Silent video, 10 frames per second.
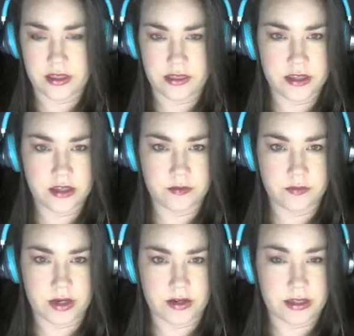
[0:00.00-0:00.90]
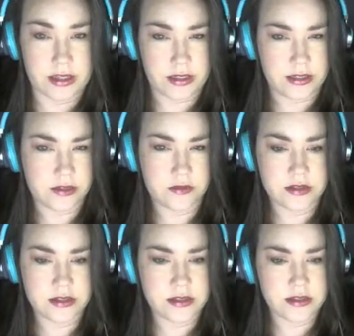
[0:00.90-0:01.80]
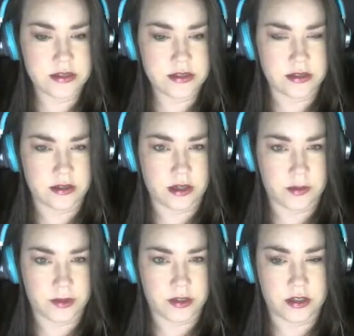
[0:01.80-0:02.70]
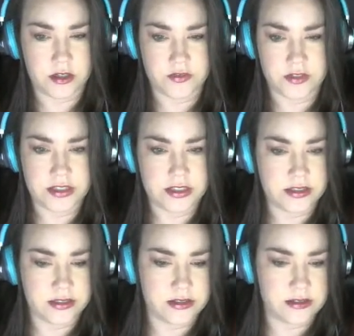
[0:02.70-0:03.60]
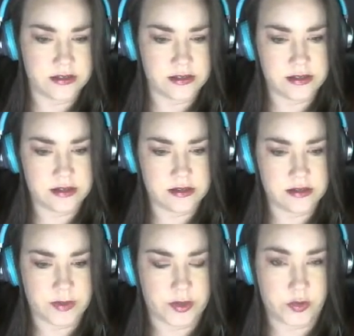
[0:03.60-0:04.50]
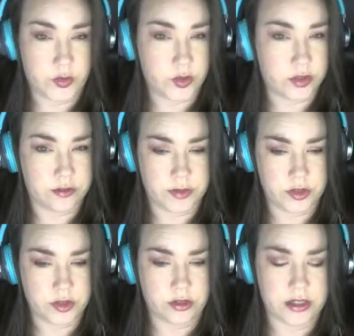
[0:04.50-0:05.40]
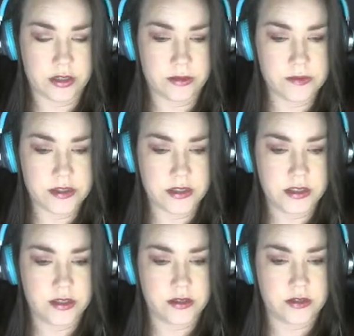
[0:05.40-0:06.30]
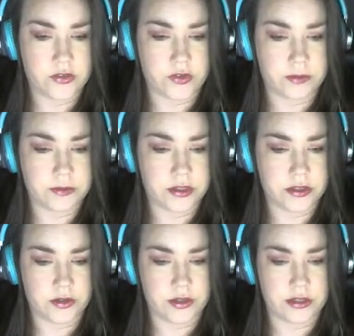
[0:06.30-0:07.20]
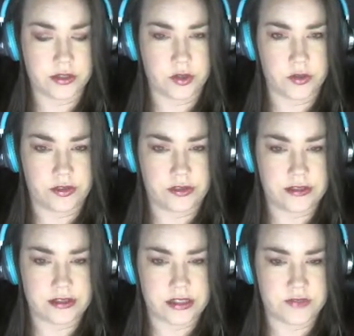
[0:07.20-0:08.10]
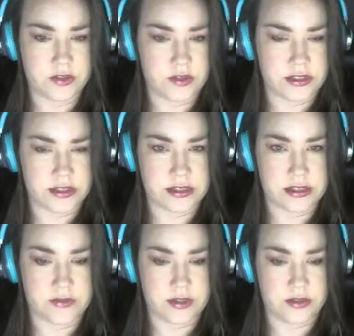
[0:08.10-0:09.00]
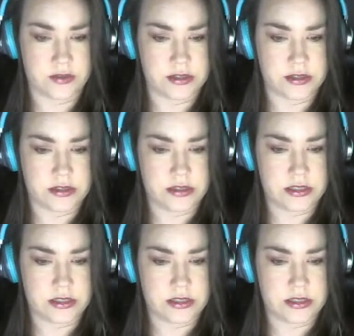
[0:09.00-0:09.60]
I think about 8 ounces. A cup of coffee is about 200 milligrams. So I'm gonna go ahead and go with this, even though it says 7 ounce.